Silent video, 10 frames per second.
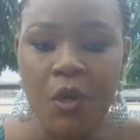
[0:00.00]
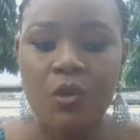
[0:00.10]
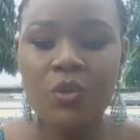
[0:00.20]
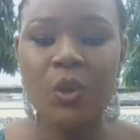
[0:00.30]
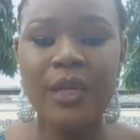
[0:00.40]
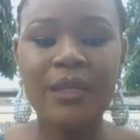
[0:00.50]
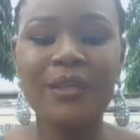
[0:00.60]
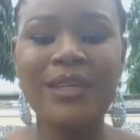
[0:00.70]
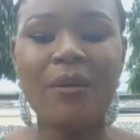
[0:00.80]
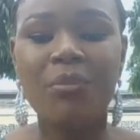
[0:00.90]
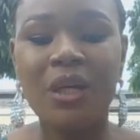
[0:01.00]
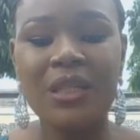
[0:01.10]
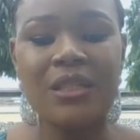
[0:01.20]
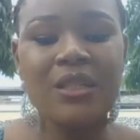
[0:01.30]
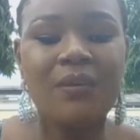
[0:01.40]
so their body
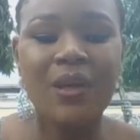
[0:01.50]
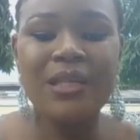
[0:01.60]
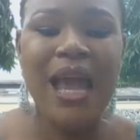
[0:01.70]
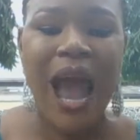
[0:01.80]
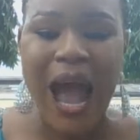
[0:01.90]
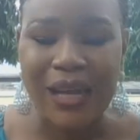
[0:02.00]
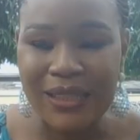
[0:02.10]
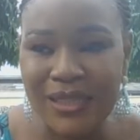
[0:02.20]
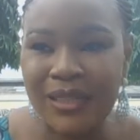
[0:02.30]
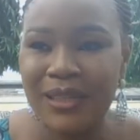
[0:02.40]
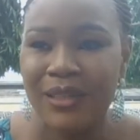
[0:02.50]
system doesn't act